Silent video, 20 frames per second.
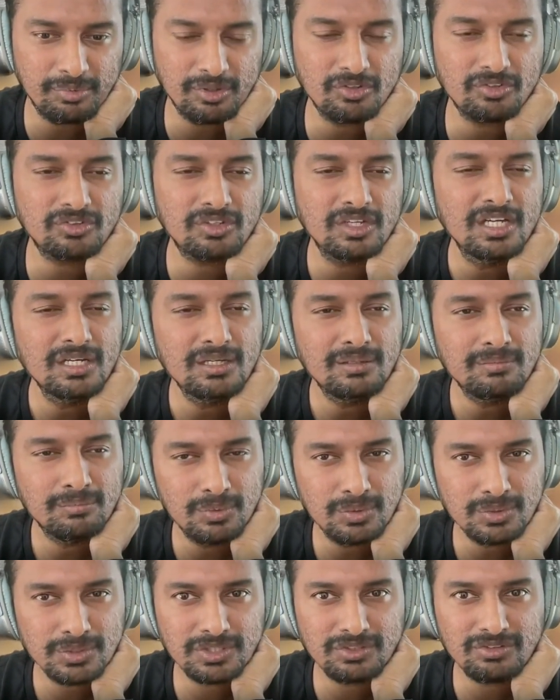Because
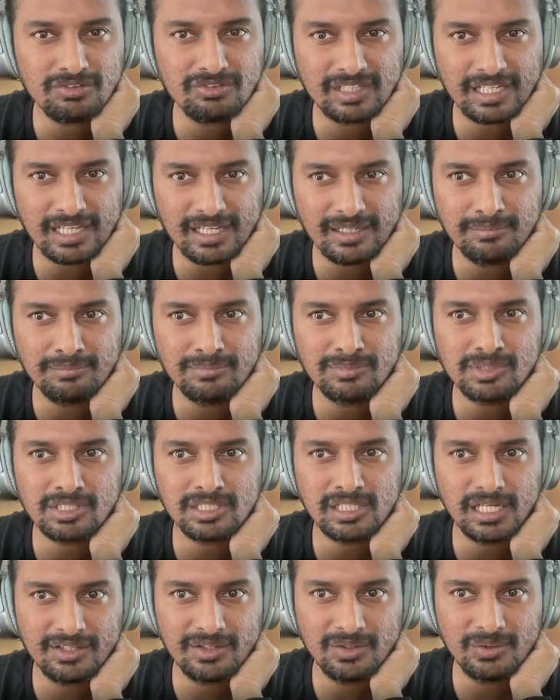most of the times,
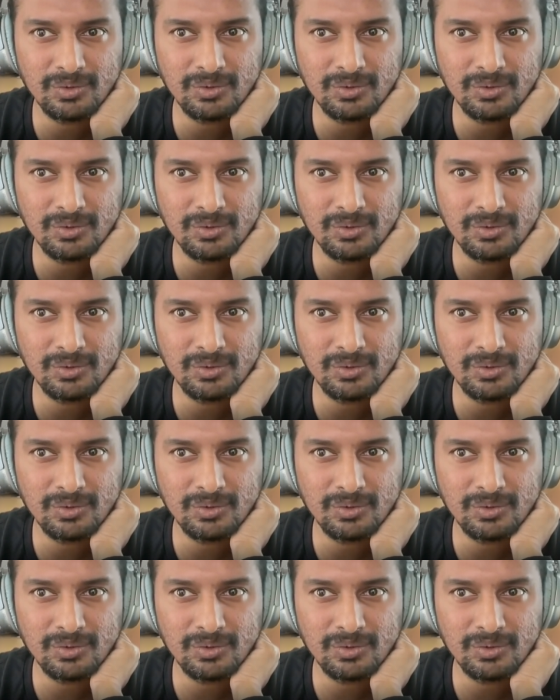like,